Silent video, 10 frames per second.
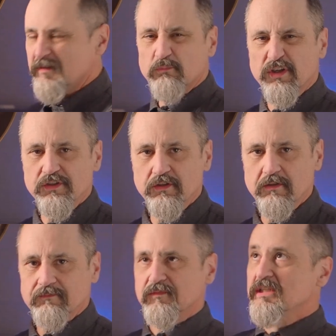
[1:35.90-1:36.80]
Pretty sure.
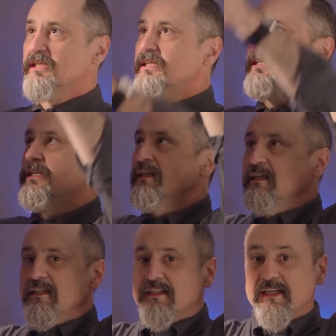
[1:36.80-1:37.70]

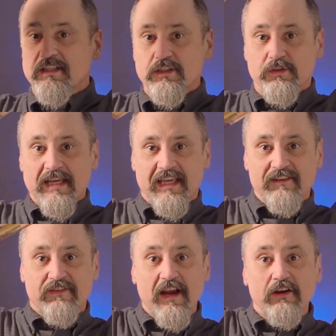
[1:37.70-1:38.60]
Then you take
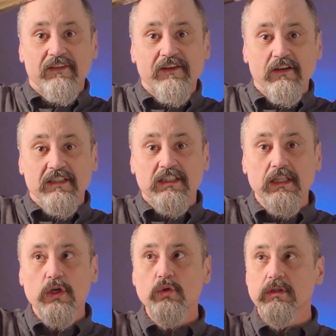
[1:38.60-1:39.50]
it very, very
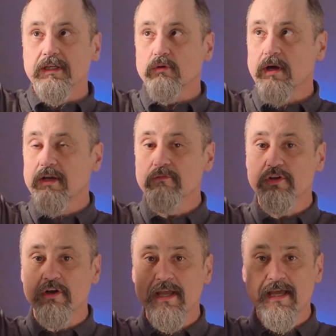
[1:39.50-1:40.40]
slowly right over
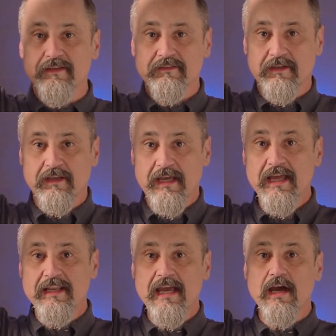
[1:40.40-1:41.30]
your head.
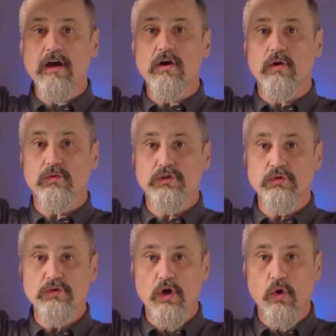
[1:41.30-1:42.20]
And now
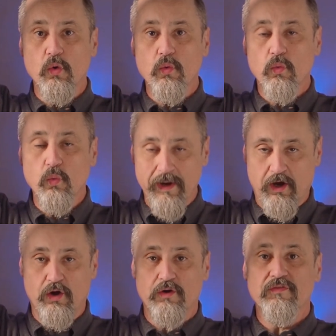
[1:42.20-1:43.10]
you know
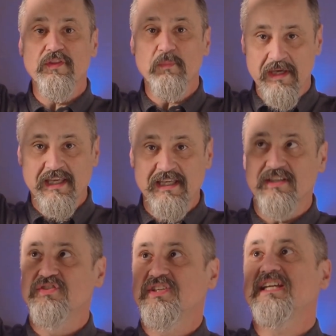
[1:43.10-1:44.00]
where the pick
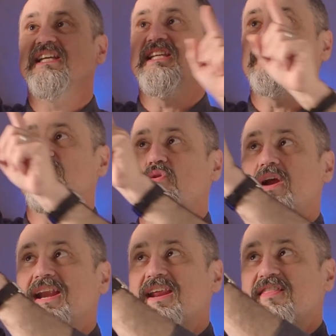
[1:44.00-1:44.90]
is. It is
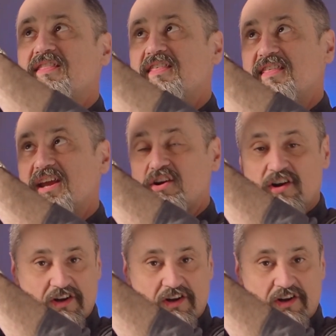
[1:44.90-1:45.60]
right there.